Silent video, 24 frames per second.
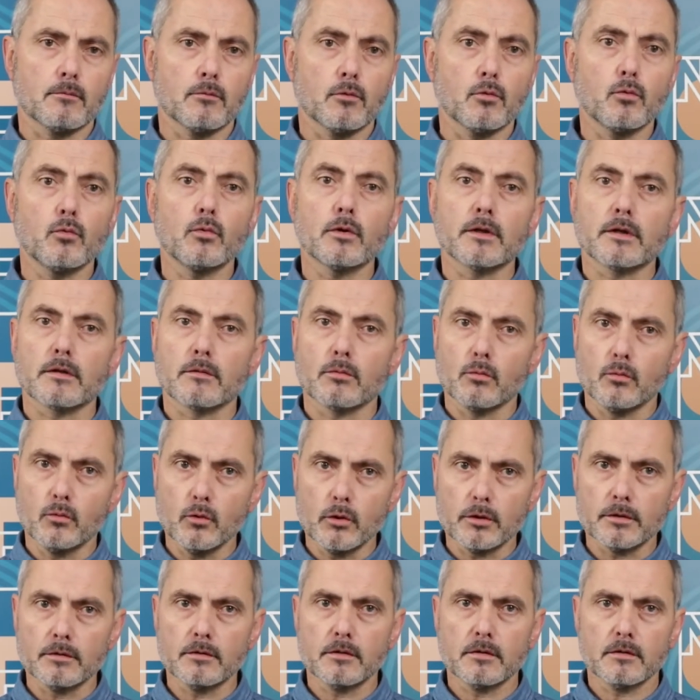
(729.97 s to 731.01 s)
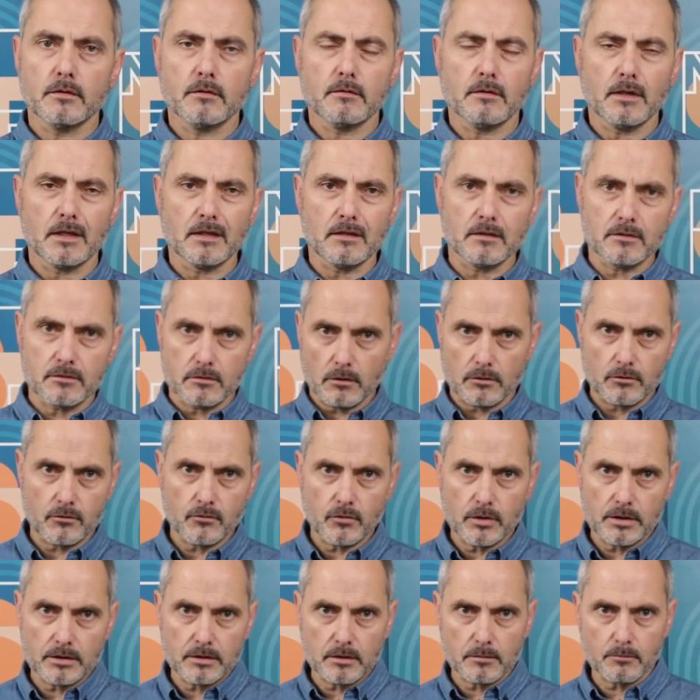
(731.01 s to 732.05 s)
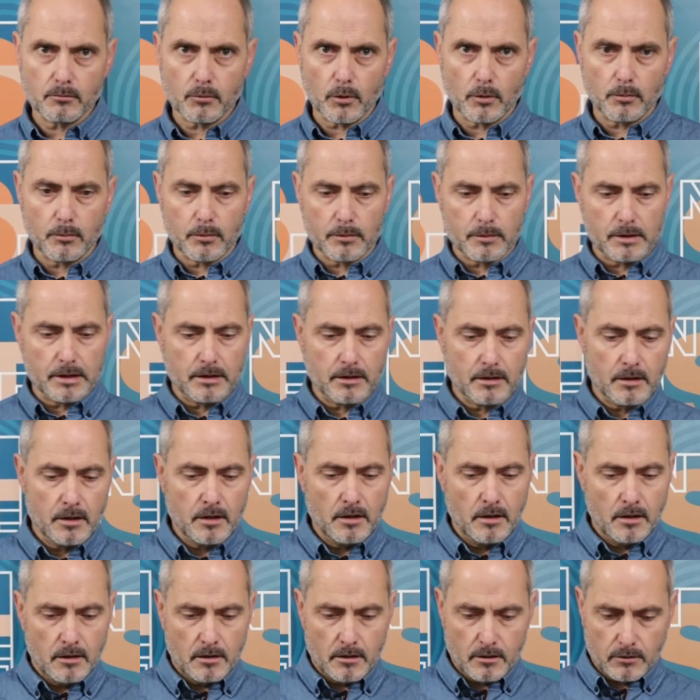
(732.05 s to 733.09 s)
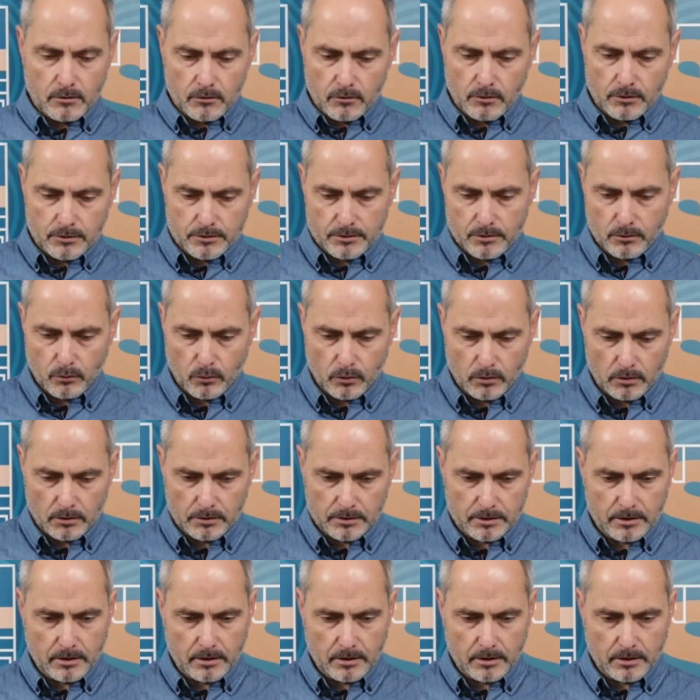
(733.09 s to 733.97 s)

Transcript: with wood that is not treated properly across the world.